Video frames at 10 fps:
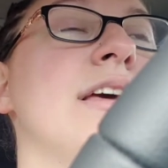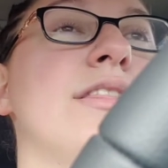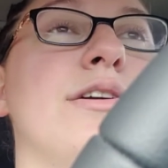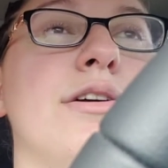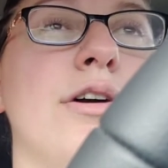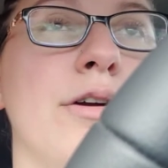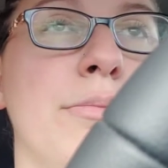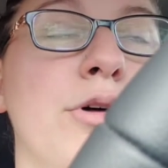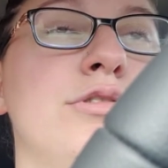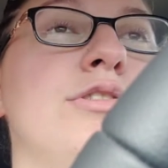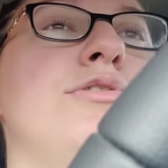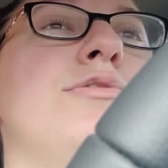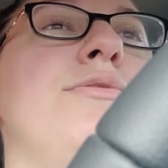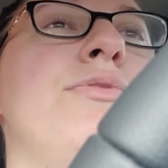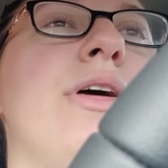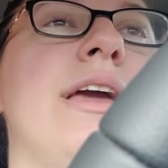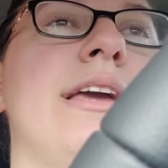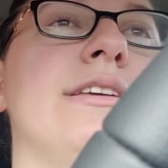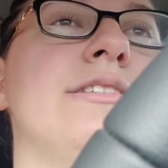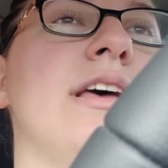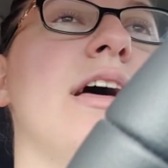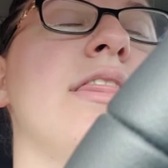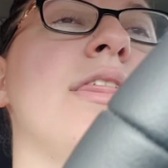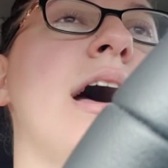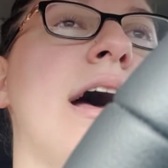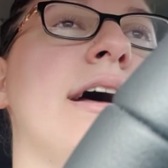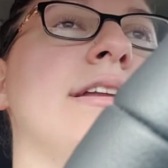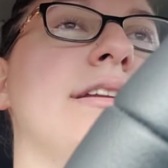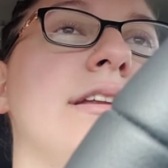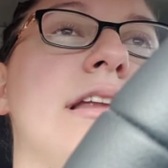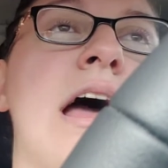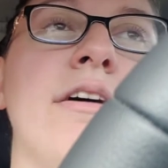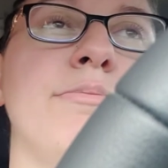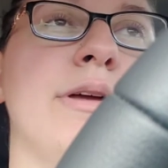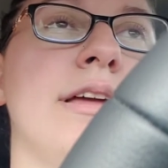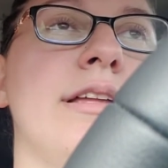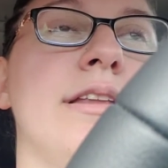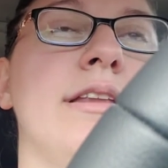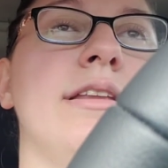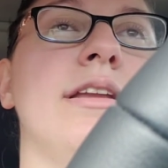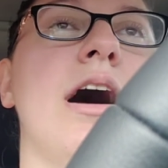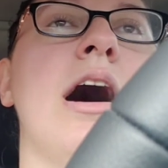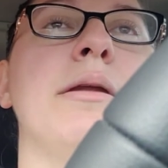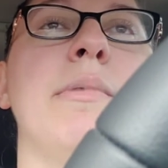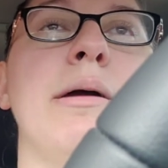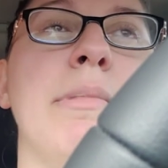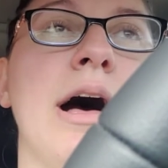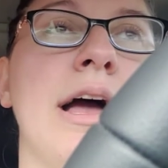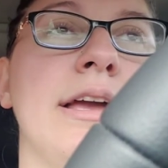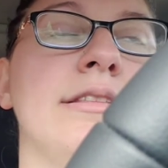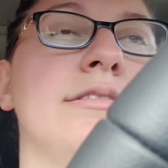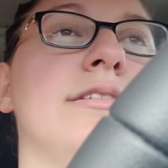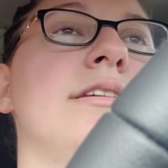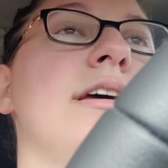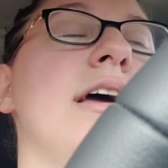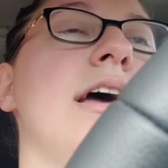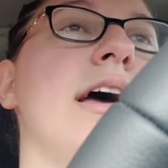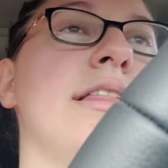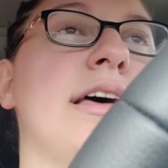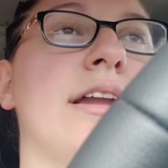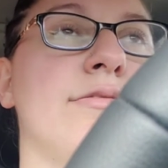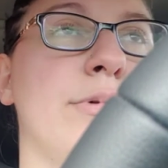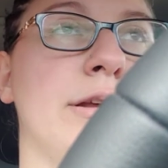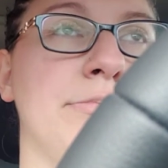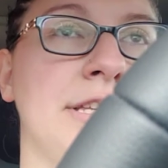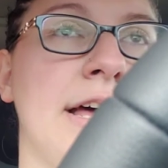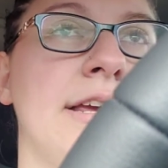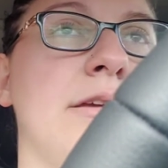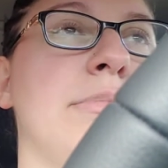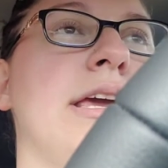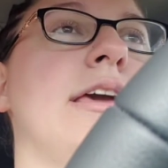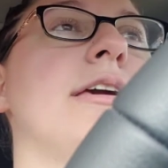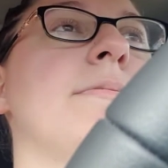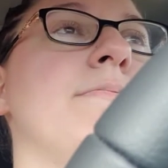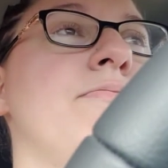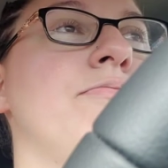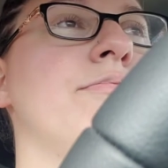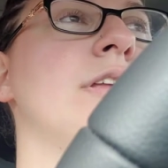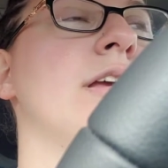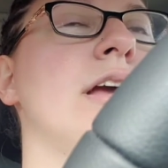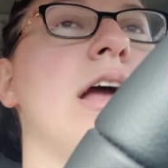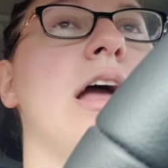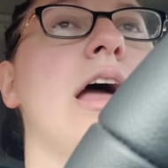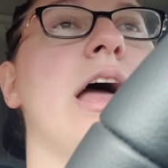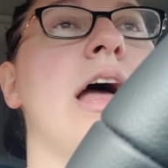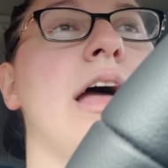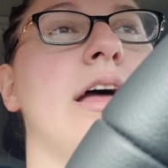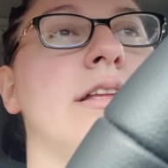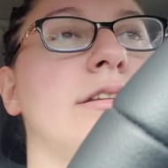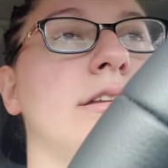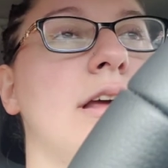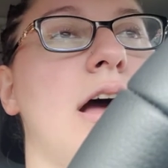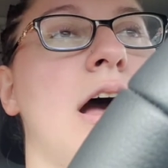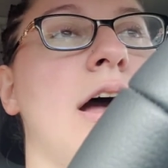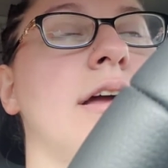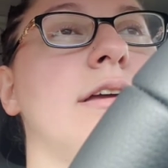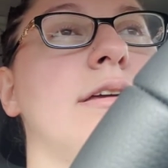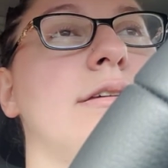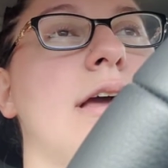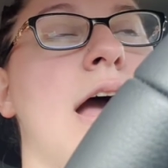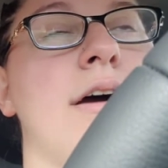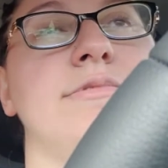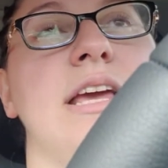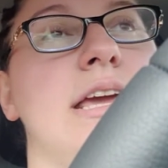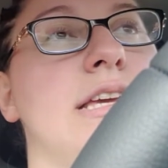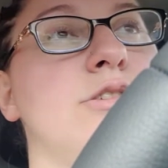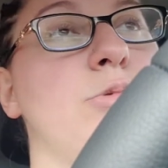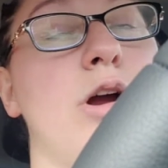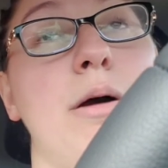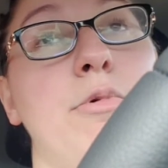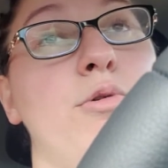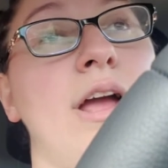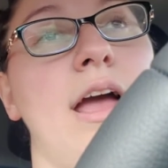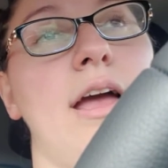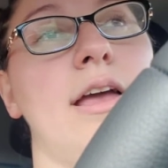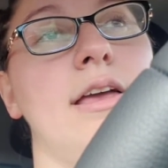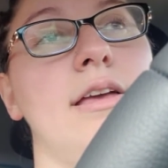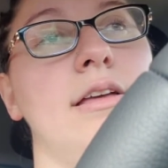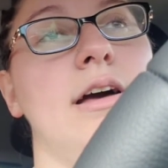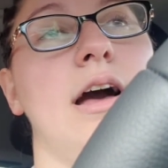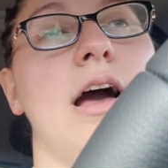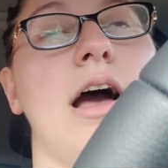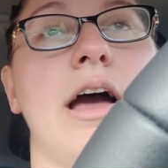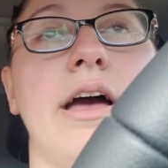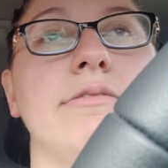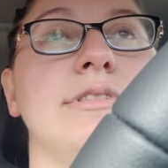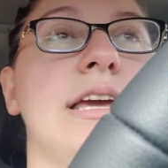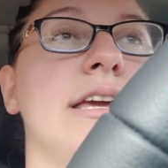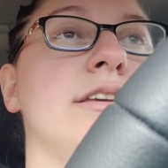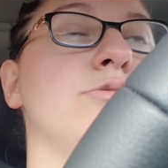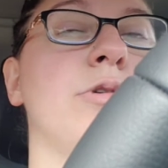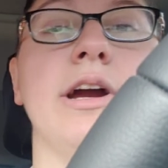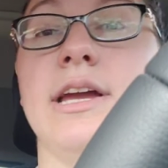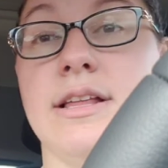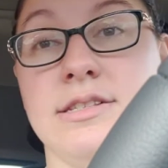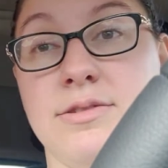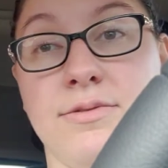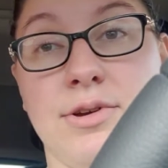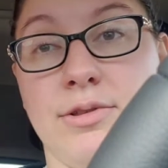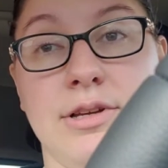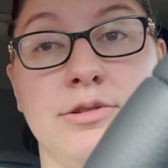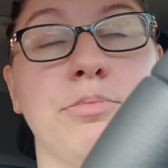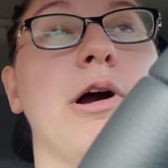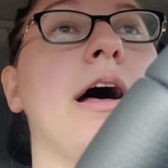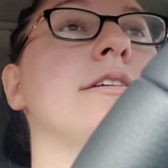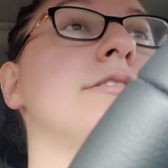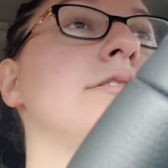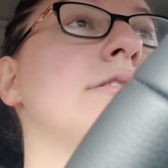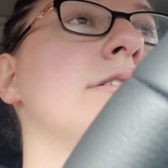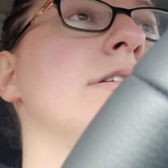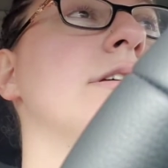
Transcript: There are a multitude of things that have been on my mind and that have been upsetting me. And I have days where I'm okay. I have days where I get severely depressed.